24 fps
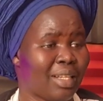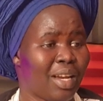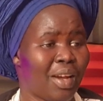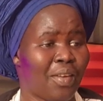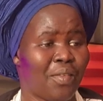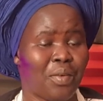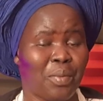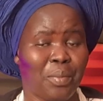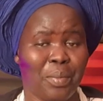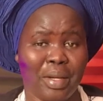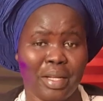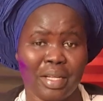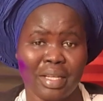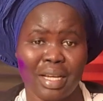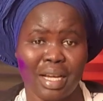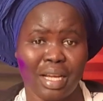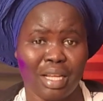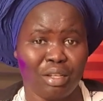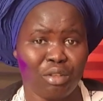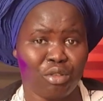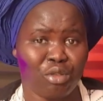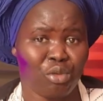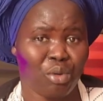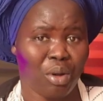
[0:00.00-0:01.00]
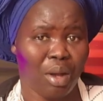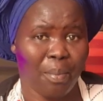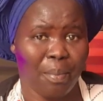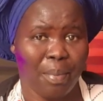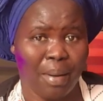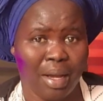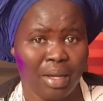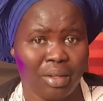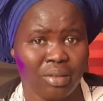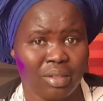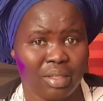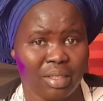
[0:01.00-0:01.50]
government can do
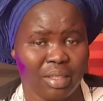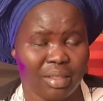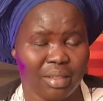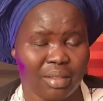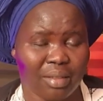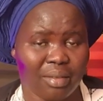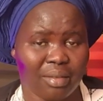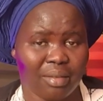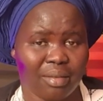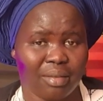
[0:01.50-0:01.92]
about it.